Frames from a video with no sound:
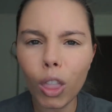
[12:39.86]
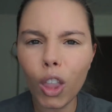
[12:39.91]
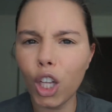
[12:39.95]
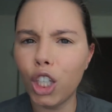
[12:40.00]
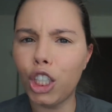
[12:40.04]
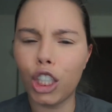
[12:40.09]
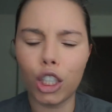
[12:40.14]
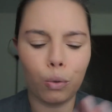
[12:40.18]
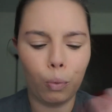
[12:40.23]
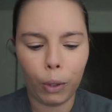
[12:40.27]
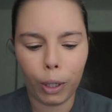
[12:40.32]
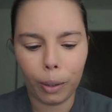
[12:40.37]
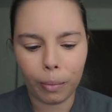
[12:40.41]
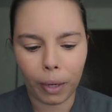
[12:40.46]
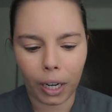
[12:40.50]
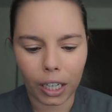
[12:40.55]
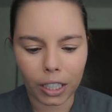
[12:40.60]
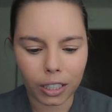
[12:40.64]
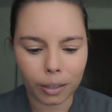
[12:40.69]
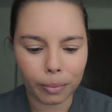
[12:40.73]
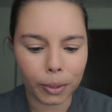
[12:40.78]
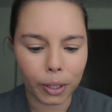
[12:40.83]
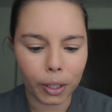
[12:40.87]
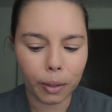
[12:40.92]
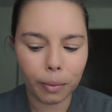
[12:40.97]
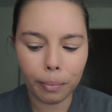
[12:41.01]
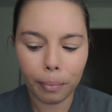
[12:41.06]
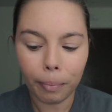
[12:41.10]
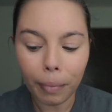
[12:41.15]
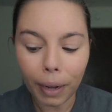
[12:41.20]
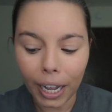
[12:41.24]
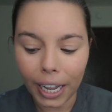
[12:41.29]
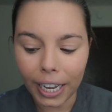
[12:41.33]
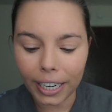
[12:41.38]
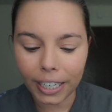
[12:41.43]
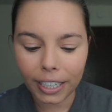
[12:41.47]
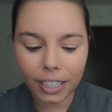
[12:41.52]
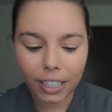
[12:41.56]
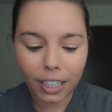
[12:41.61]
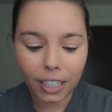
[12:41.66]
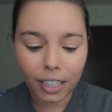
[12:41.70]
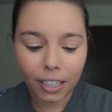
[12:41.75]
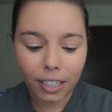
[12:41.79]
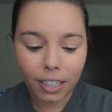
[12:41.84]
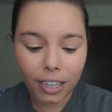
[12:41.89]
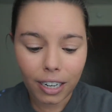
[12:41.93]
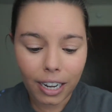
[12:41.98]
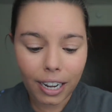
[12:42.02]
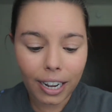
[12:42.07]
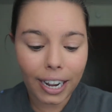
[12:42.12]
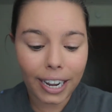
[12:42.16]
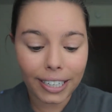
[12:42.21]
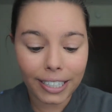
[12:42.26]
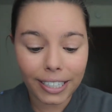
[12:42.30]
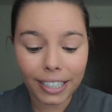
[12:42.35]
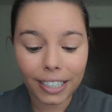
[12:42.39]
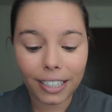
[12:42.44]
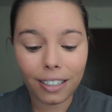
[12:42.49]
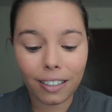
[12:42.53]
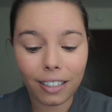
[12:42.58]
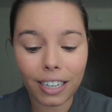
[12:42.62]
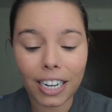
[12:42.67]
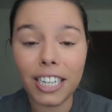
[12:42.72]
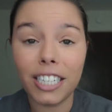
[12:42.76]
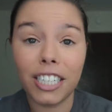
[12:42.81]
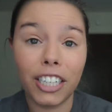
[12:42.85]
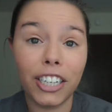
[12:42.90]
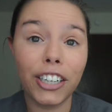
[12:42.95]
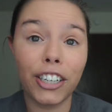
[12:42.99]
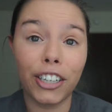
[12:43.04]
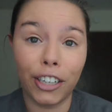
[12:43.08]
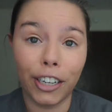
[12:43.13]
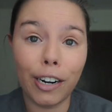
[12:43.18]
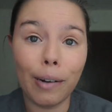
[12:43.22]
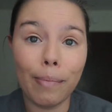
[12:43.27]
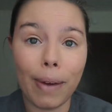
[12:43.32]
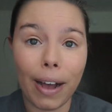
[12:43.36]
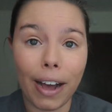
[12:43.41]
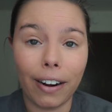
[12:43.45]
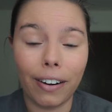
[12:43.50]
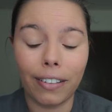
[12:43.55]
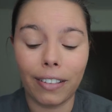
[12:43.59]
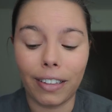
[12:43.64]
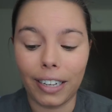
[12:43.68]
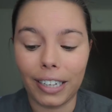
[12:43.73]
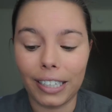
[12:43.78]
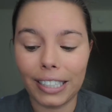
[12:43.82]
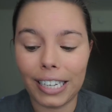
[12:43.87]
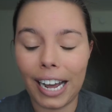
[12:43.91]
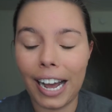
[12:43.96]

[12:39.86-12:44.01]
just weren't possible, but I did a good amount of things.